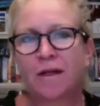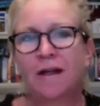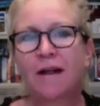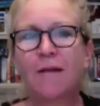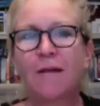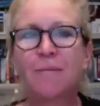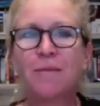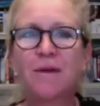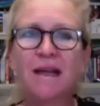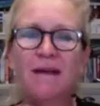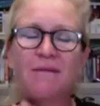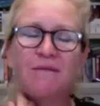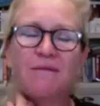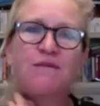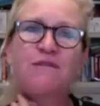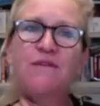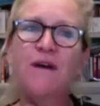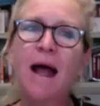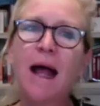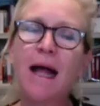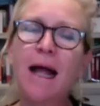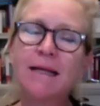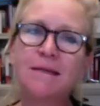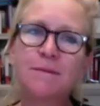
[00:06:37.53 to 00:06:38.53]
But in
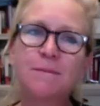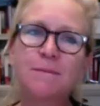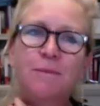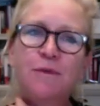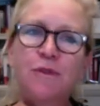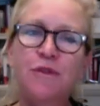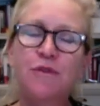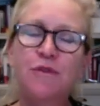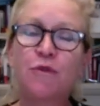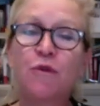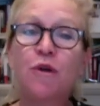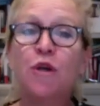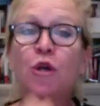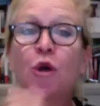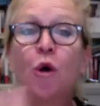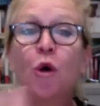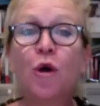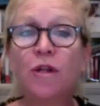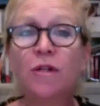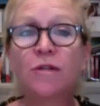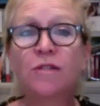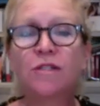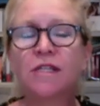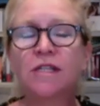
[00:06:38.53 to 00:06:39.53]
fact, through
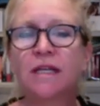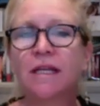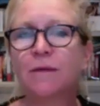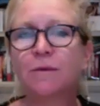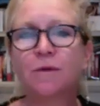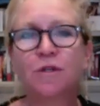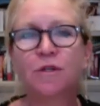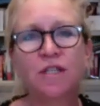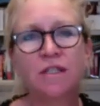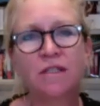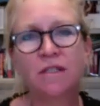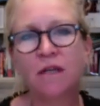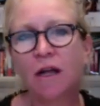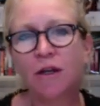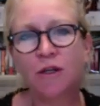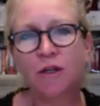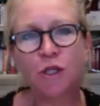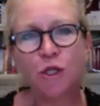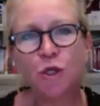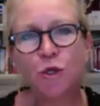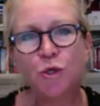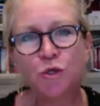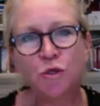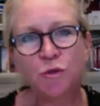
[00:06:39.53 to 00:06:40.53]
loyalty, which is
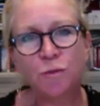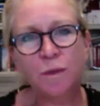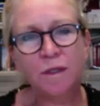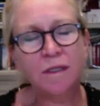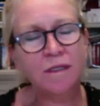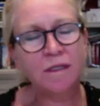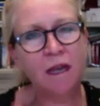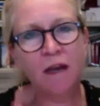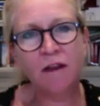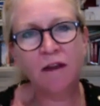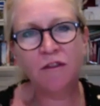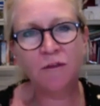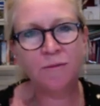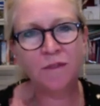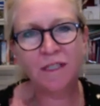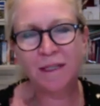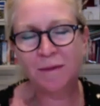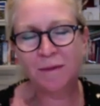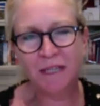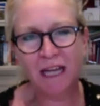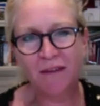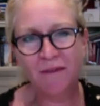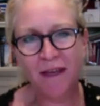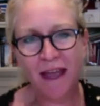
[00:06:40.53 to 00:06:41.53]
unusual because none of them seem to
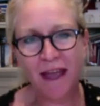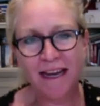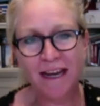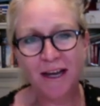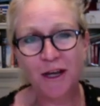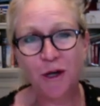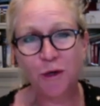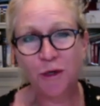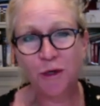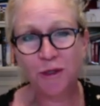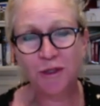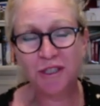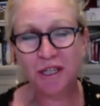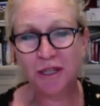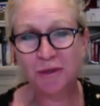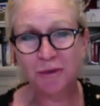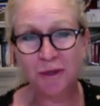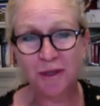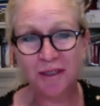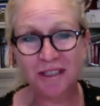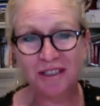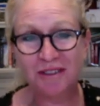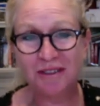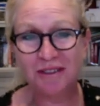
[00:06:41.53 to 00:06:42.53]
have any loyalty
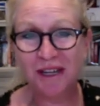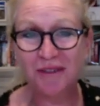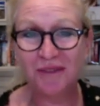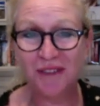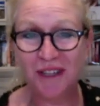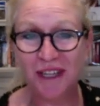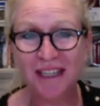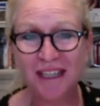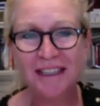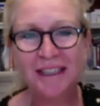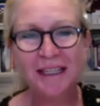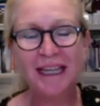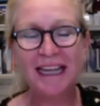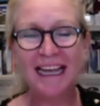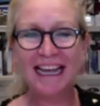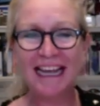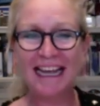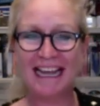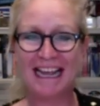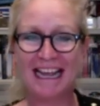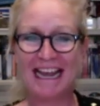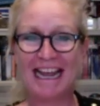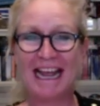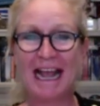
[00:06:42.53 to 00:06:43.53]
whatsoever,
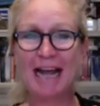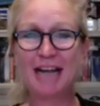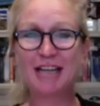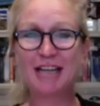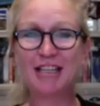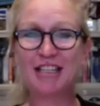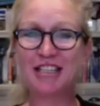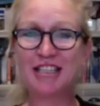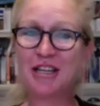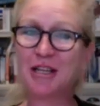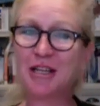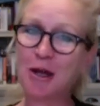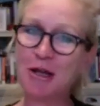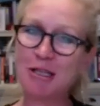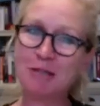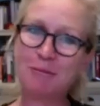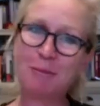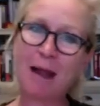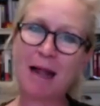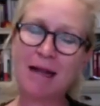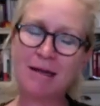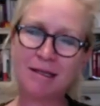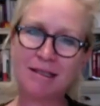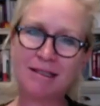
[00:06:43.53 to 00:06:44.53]
he actually goes
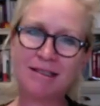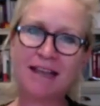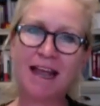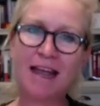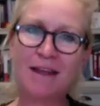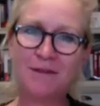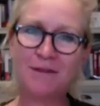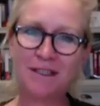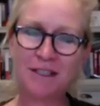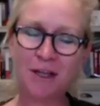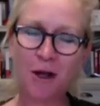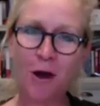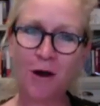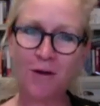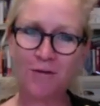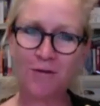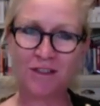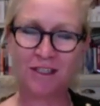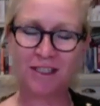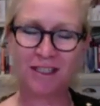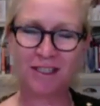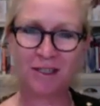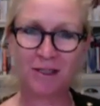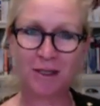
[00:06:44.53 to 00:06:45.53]
back to save his
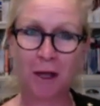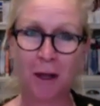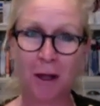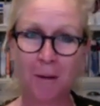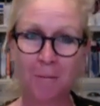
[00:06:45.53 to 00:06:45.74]
half-sister.